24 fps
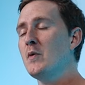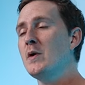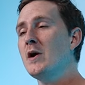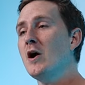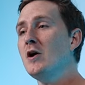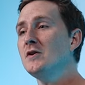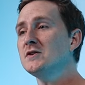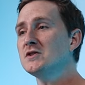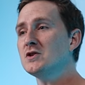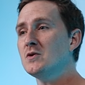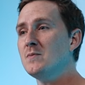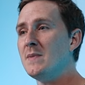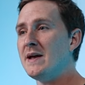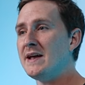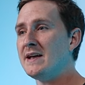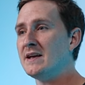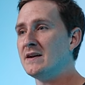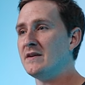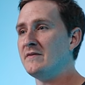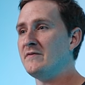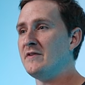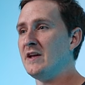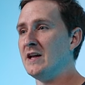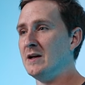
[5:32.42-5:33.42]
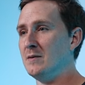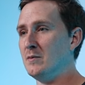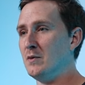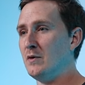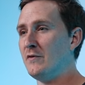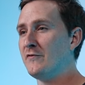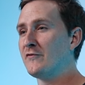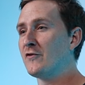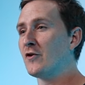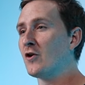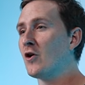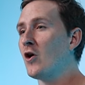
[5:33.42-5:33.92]
but we also make it available
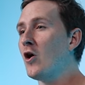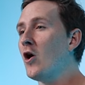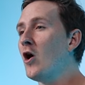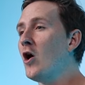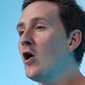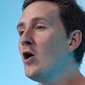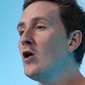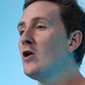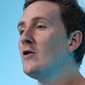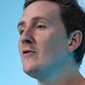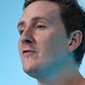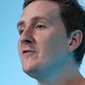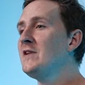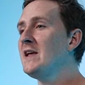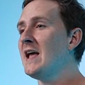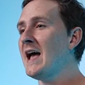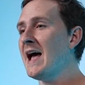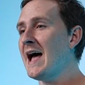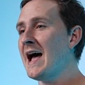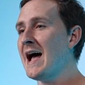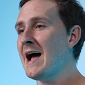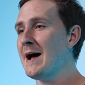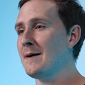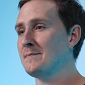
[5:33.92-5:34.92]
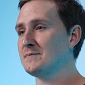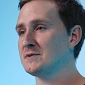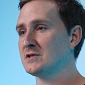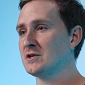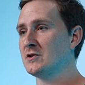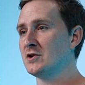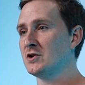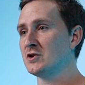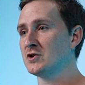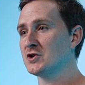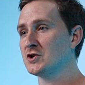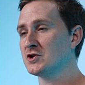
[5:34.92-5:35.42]
for all of the apps
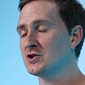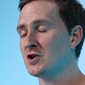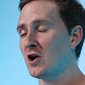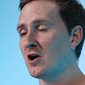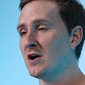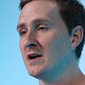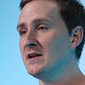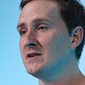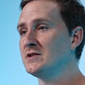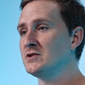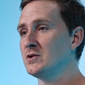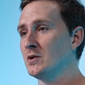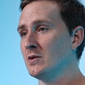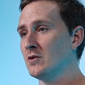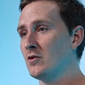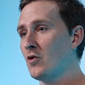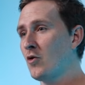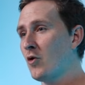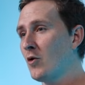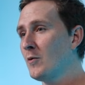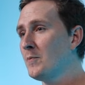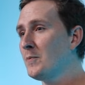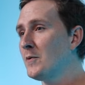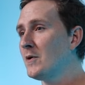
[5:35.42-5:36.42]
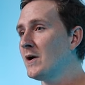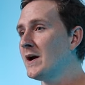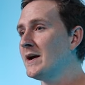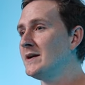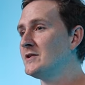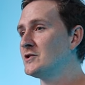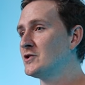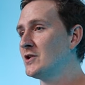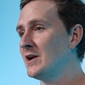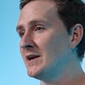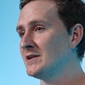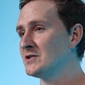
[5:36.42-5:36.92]
that are starting to
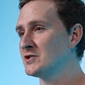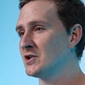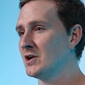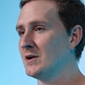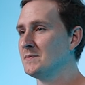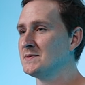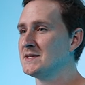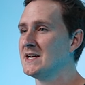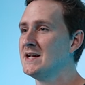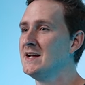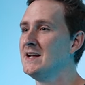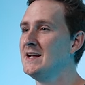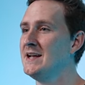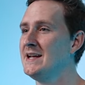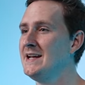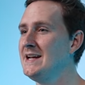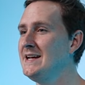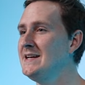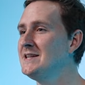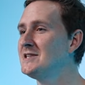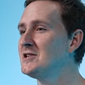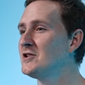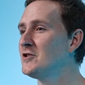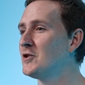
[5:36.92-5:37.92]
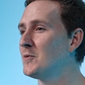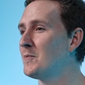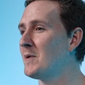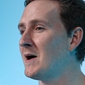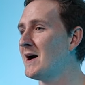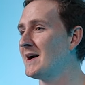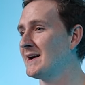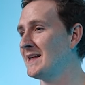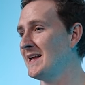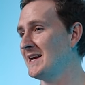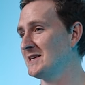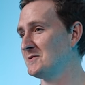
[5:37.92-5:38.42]
incorporate transcripts into their
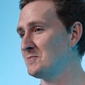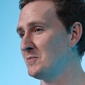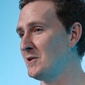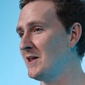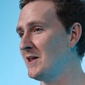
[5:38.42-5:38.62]
podcast